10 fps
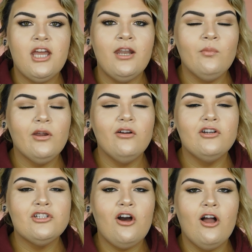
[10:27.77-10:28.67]
and we're going
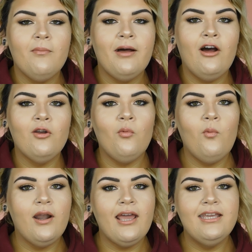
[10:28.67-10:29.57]
to talk about
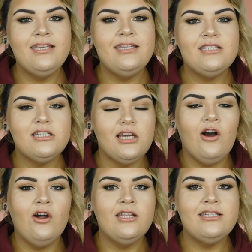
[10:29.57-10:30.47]
what I eat
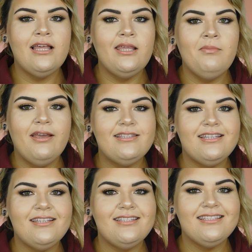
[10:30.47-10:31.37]
on a daily
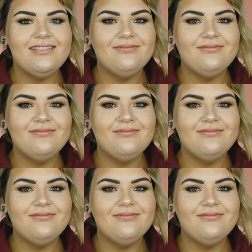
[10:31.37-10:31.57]
basis.